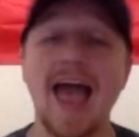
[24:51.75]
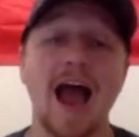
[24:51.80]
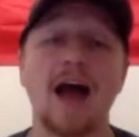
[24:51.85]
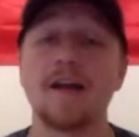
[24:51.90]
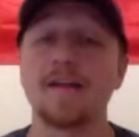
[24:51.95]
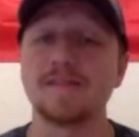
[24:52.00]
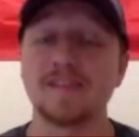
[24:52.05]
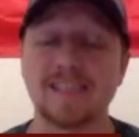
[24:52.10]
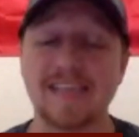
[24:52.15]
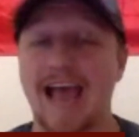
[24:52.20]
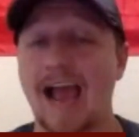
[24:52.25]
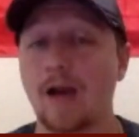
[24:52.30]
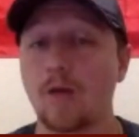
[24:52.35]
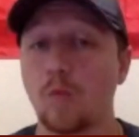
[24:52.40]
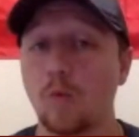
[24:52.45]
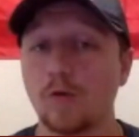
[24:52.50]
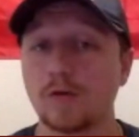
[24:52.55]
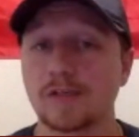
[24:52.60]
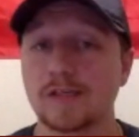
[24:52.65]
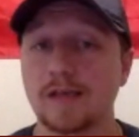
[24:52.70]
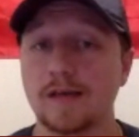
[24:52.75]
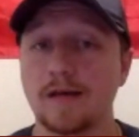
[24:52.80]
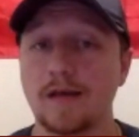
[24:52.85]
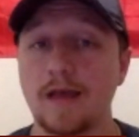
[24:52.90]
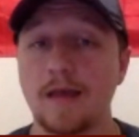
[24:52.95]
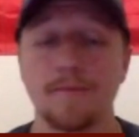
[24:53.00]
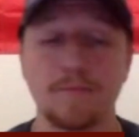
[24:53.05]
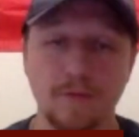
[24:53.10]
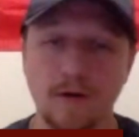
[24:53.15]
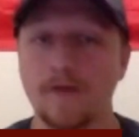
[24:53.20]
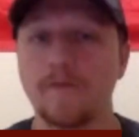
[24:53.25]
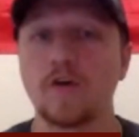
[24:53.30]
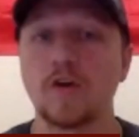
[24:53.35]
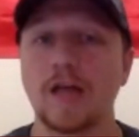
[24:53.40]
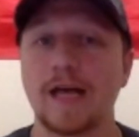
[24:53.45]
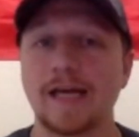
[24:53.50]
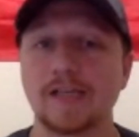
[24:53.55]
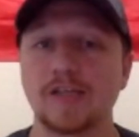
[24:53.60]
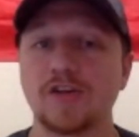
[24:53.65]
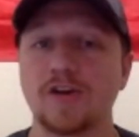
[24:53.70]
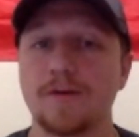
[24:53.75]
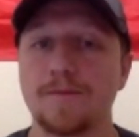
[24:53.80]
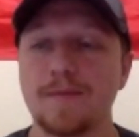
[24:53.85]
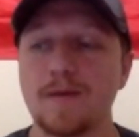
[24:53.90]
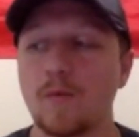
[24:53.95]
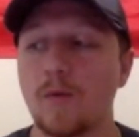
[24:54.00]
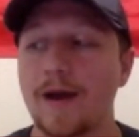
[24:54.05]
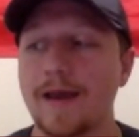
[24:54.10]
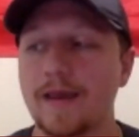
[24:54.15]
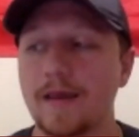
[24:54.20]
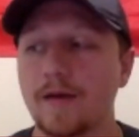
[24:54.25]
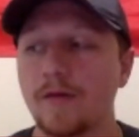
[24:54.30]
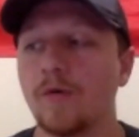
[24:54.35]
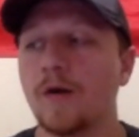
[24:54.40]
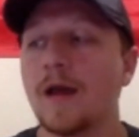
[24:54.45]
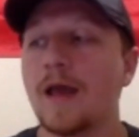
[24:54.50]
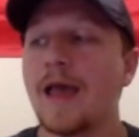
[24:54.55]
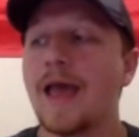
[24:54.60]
out of Zach Wilson in Provo last year at BYU.